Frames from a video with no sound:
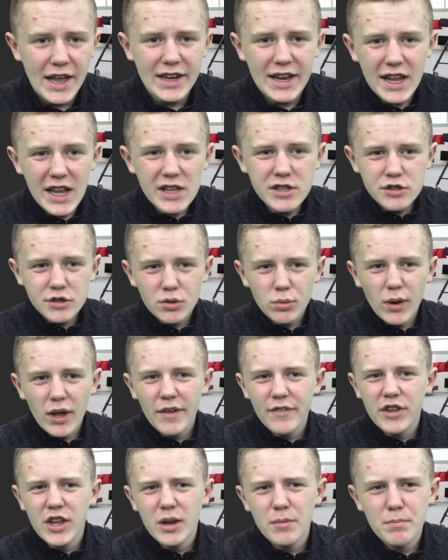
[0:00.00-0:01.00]
At age
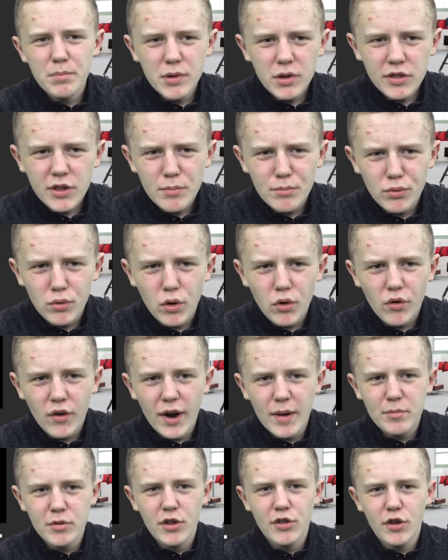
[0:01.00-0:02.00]
12, he had built and
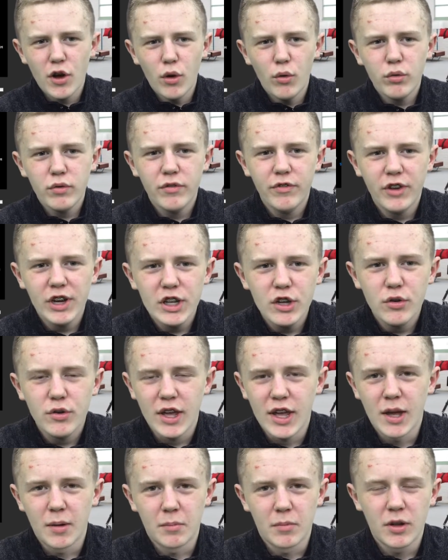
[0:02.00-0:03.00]
programmed his own video
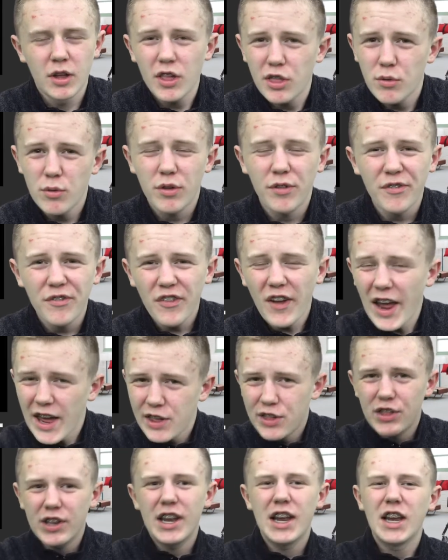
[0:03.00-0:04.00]
game because he was
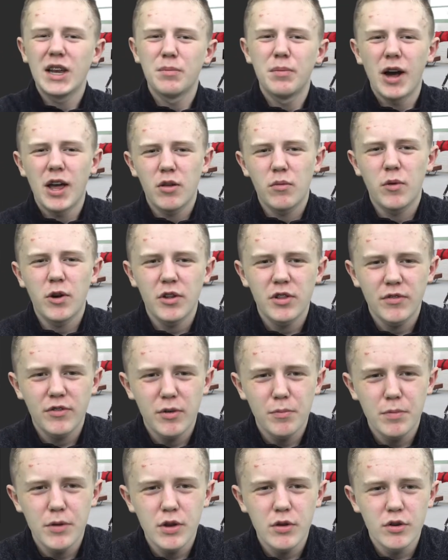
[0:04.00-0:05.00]
fascinated by the world of
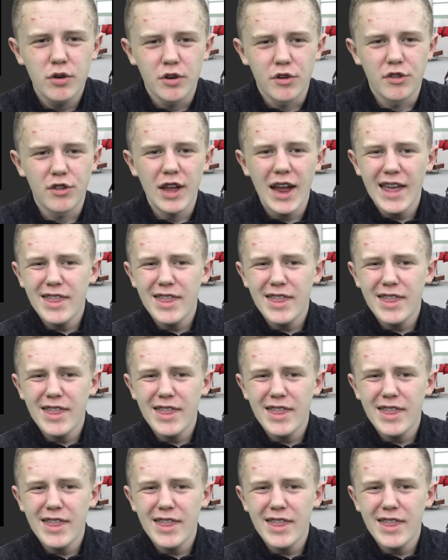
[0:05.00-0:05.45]
computers.